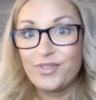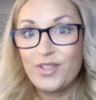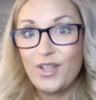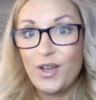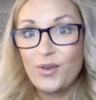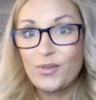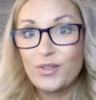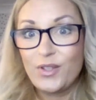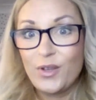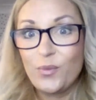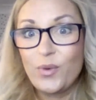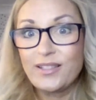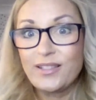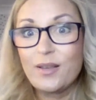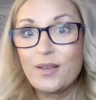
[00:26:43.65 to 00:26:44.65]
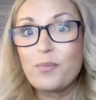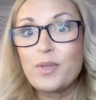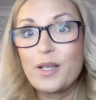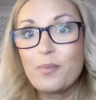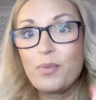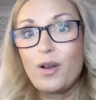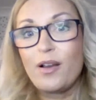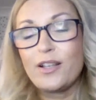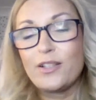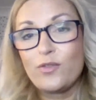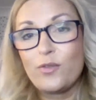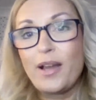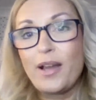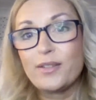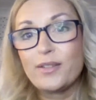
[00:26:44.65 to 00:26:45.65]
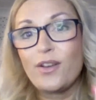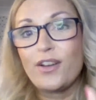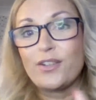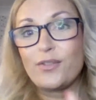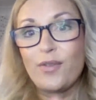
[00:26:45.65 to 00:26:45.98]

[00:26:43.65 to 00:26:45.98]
So when somebody applies from outside